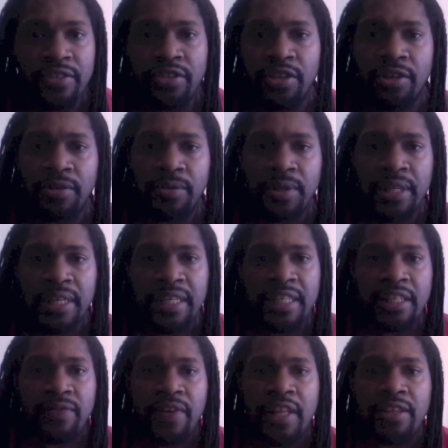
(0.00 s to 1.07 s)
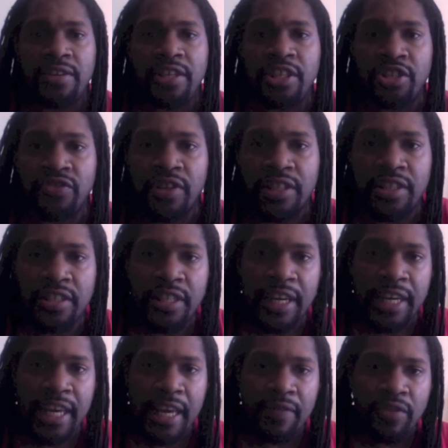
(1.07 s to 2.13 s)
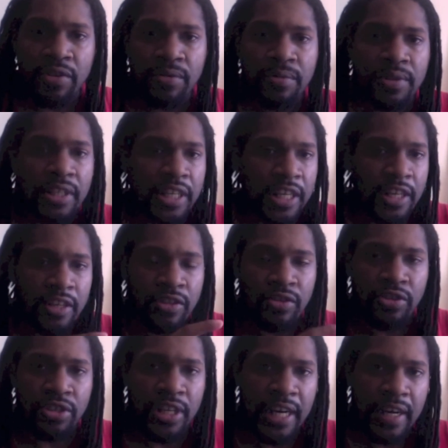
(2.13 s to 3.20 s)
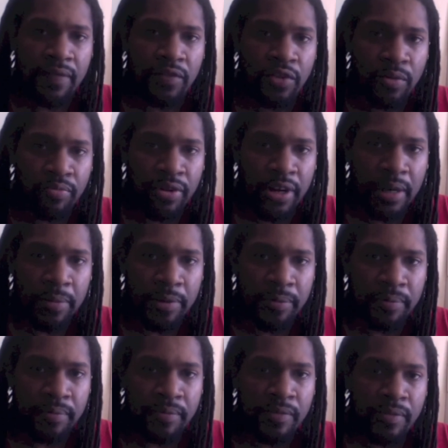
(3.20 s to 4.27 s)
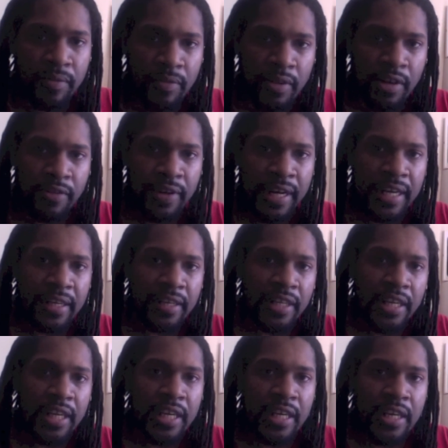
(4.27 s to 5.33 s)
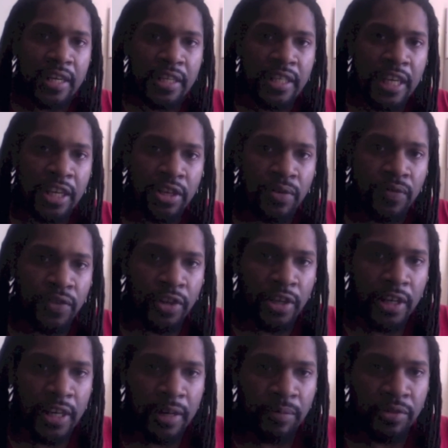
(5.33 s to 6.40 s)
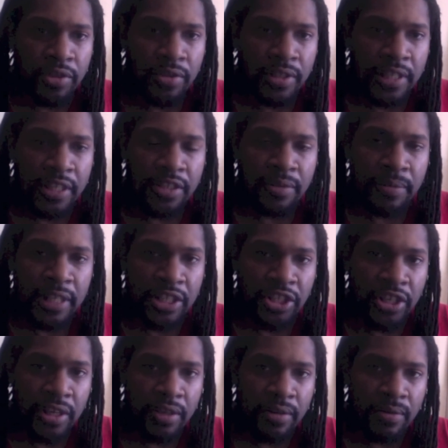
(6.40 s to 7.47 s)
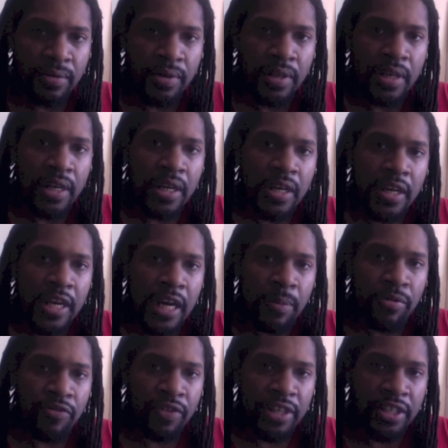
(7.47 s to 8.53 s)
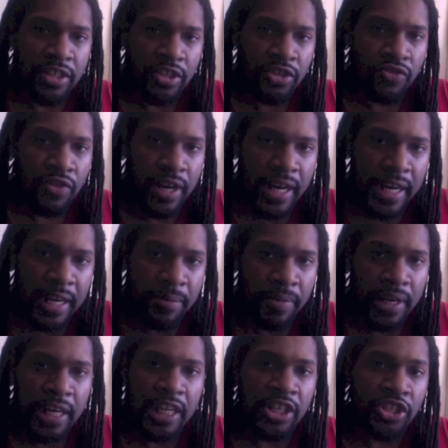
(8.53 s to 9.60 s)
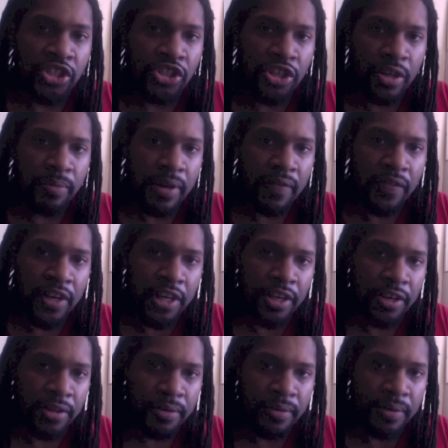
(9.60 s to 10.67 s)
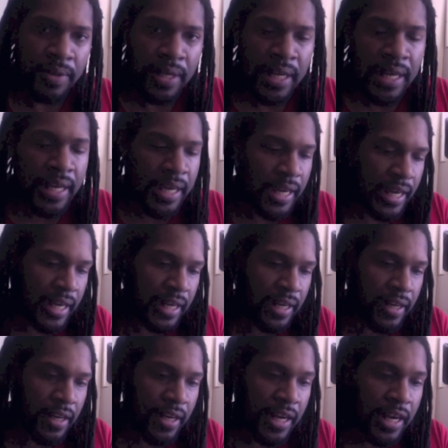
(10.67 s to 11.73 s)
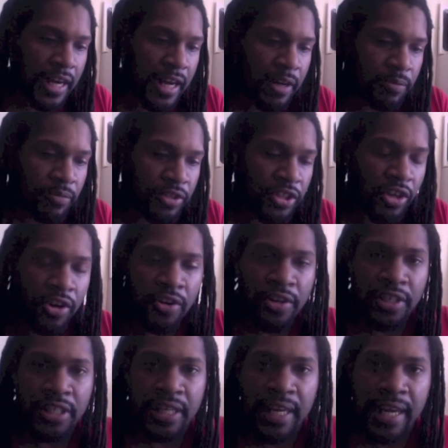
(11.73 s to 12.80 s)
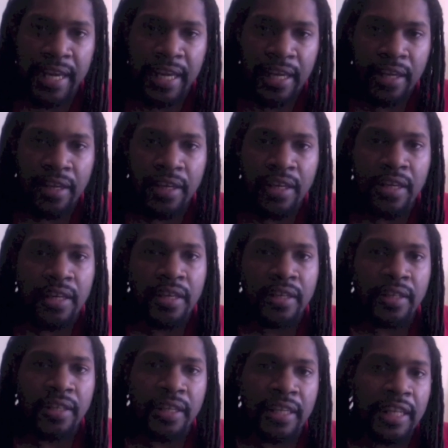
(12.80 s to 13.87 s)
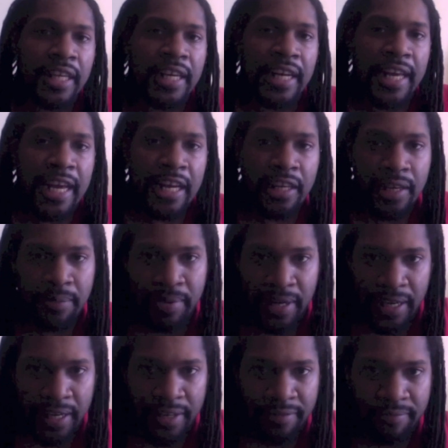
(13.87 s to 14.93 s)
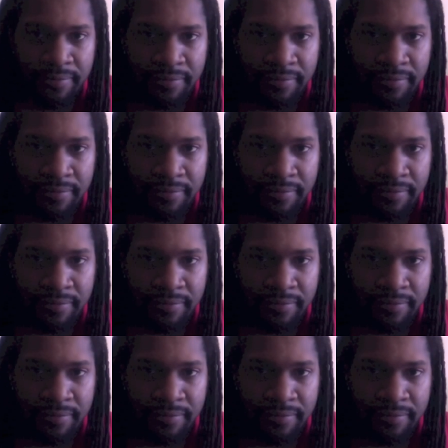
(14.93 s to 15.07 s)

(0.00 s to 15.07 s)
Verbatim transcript: so just follow the instructions I gave you, and you should have no problem. All right. Thank you for um, tuning in to my channel. Copy, rate, subscribe, and share my video. And I'm starting today the Click and Add campaign.